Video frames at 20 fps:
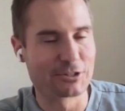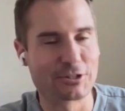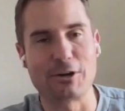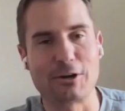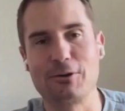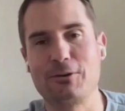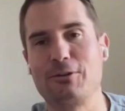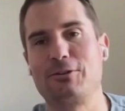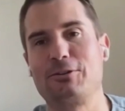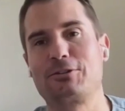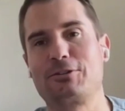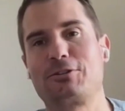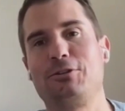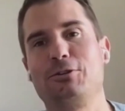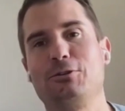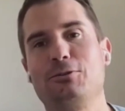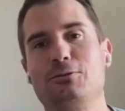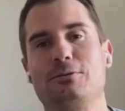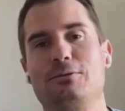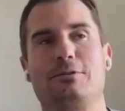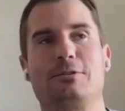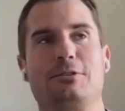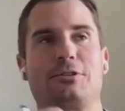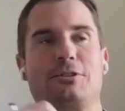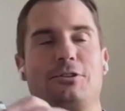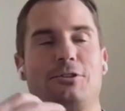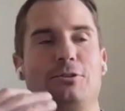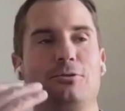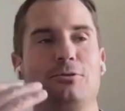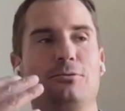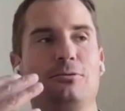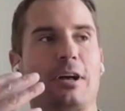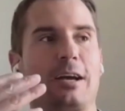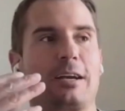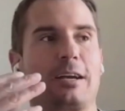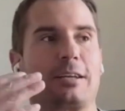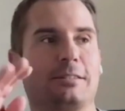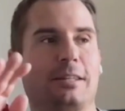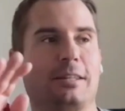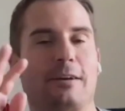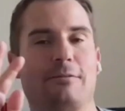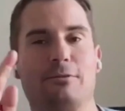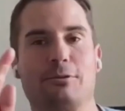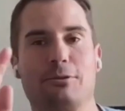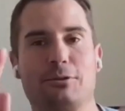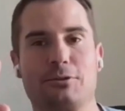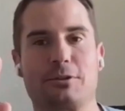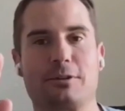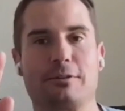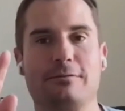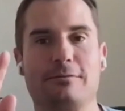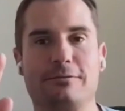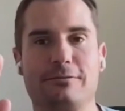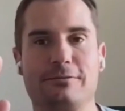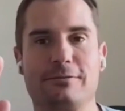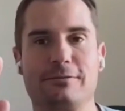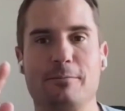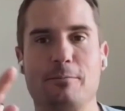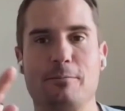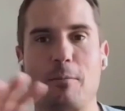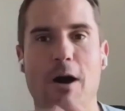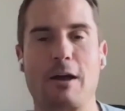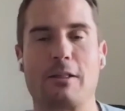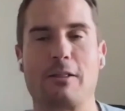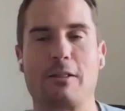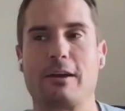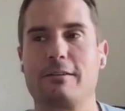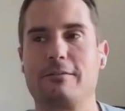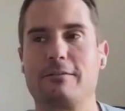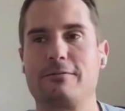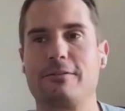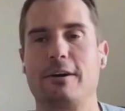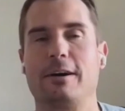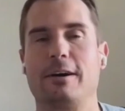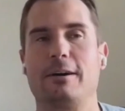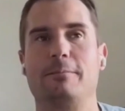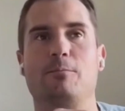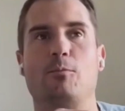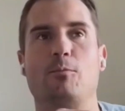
So there's two like levels of my life.